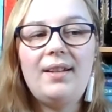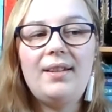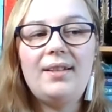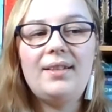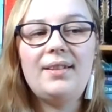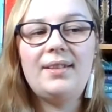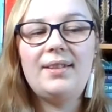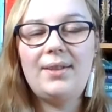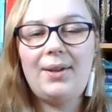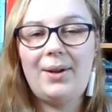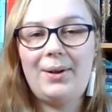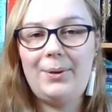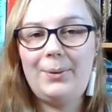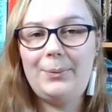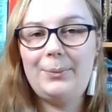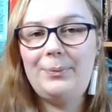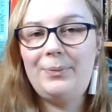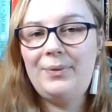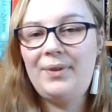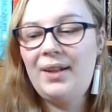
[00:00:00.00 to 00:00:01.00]
So,
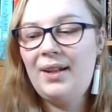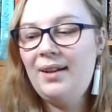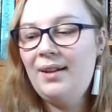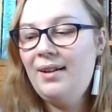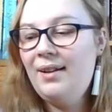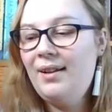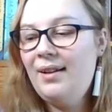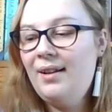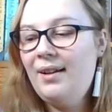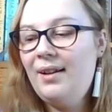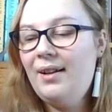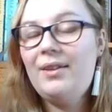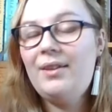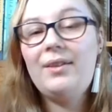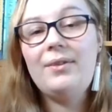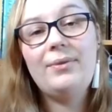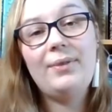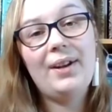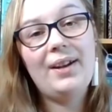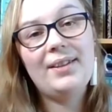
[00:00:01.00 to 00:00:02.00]
the
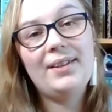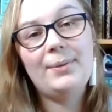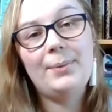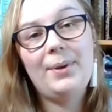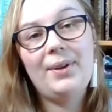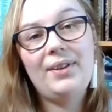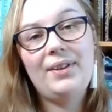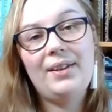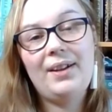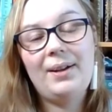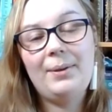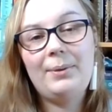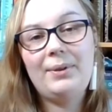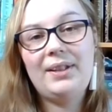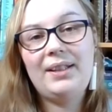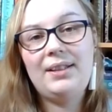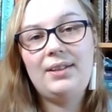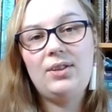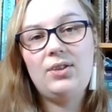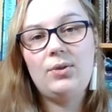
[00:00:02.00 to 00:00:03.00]
first one I
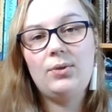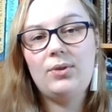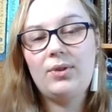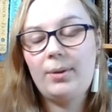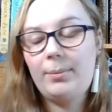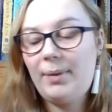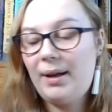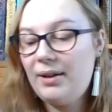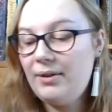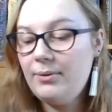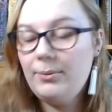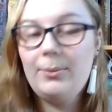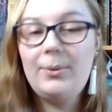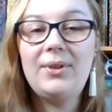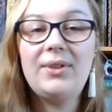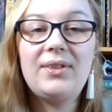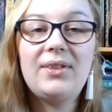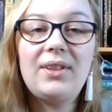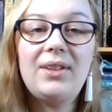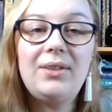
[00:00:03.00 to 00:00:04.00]
wanted to talk about
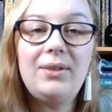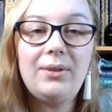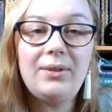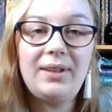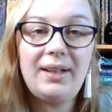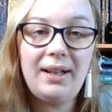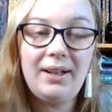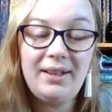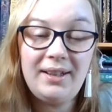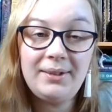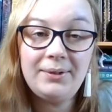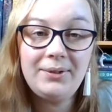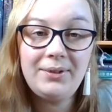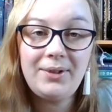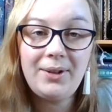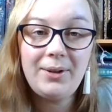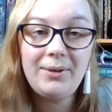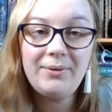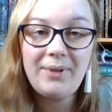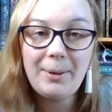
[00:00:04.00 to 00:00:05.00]
was Knock It Out
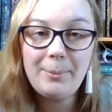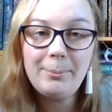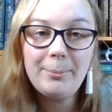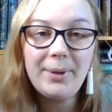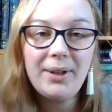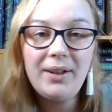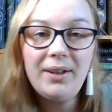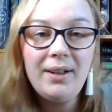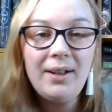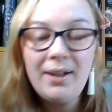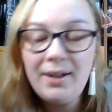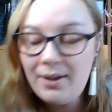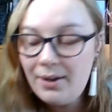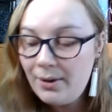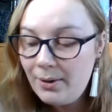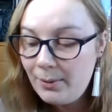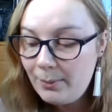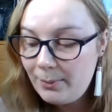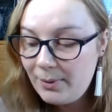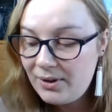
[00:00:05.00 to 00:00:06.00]
November,
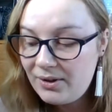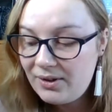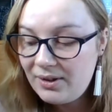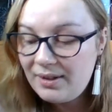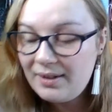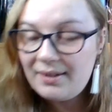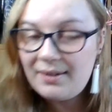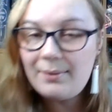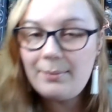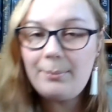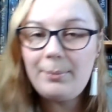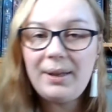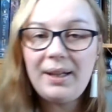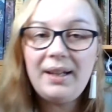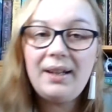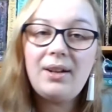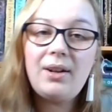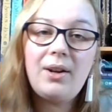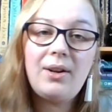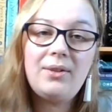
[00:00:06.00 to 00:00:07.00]
which is
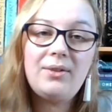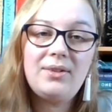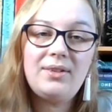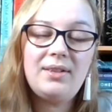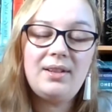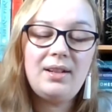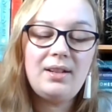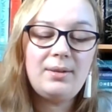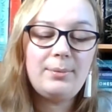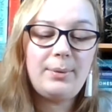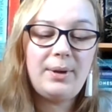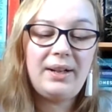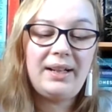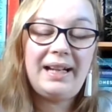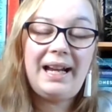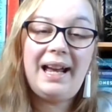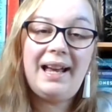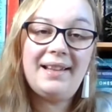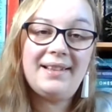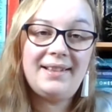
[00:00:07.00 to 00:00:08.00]
being hosted by
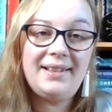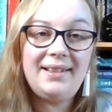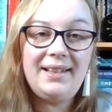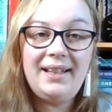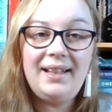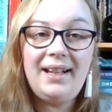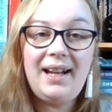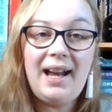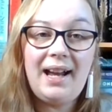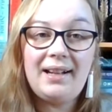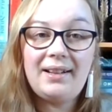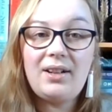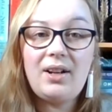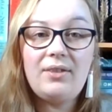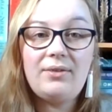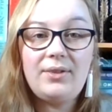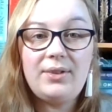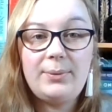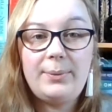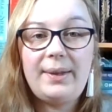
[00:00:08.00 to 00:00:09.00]
Cassidy at
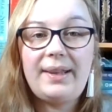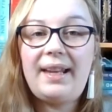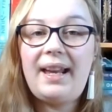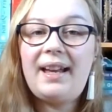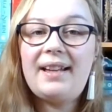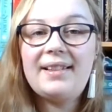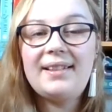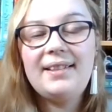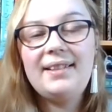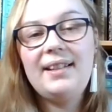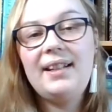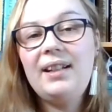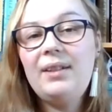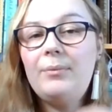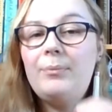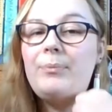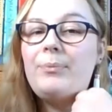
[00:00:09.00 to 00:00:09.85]
Covers with Cassidy.